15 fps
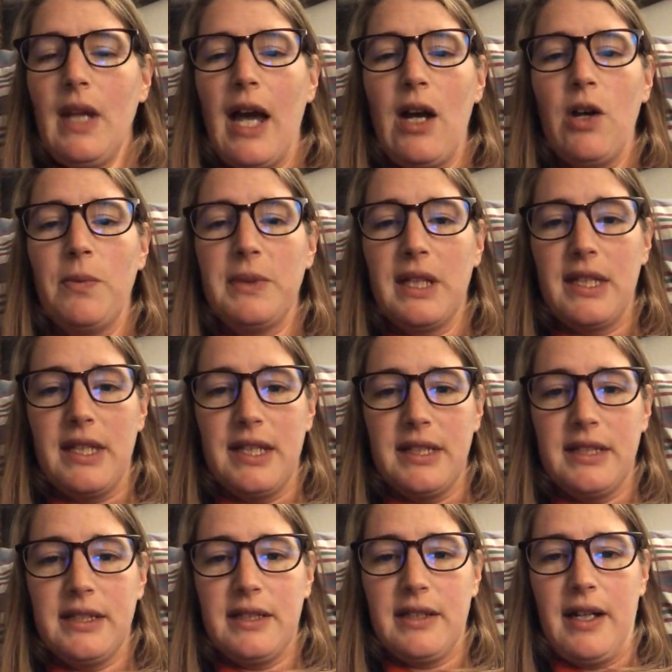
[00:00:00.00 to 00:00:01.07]
I hope that
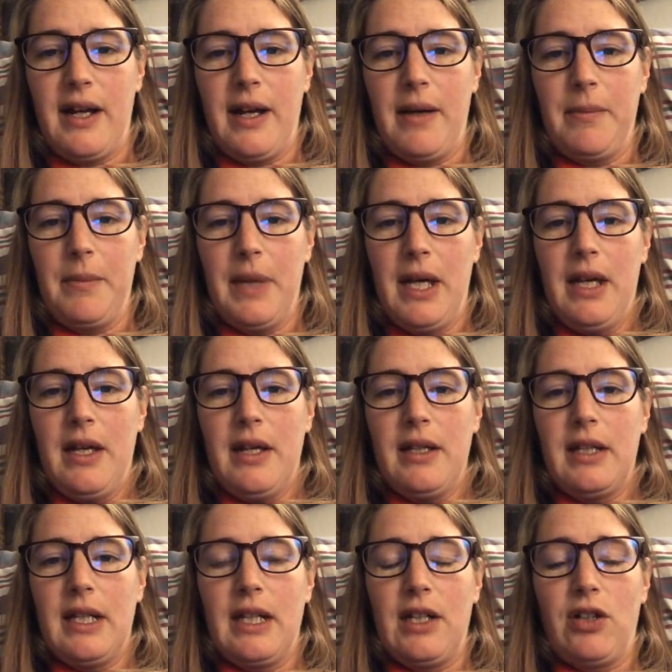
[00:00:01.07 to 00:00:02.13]
this can
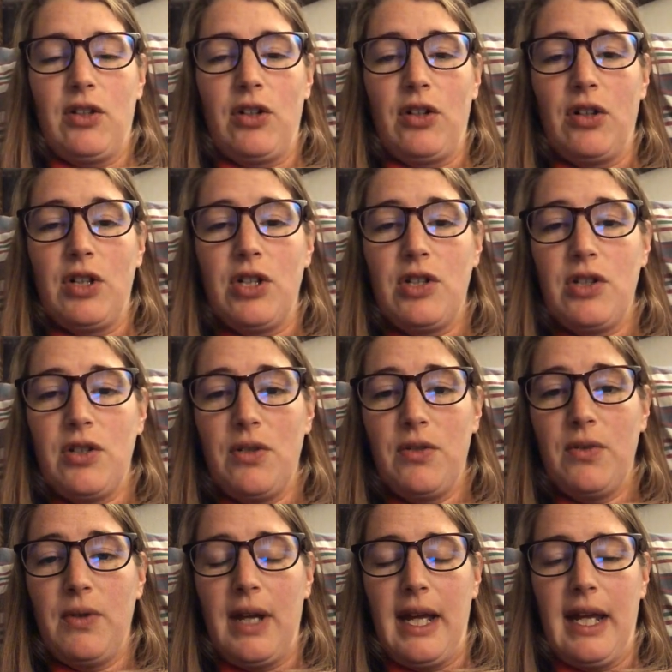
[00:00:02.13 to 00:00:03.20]
encourage
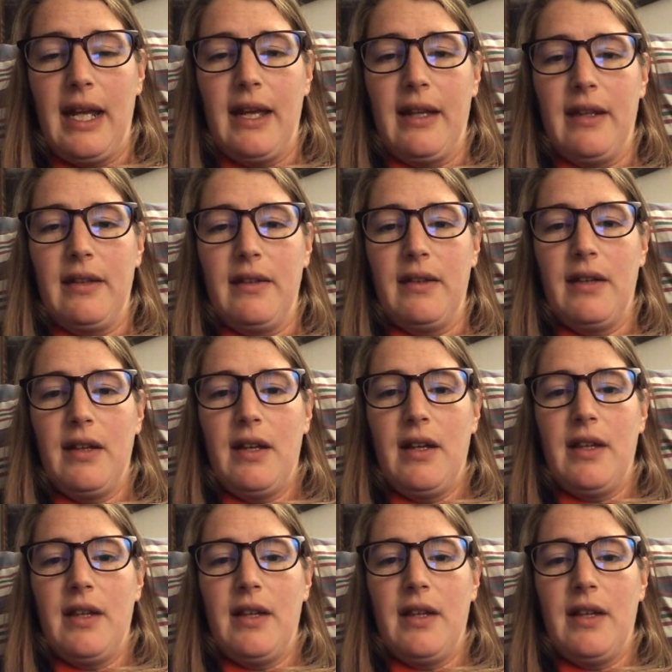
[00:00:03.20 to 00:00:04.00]
you and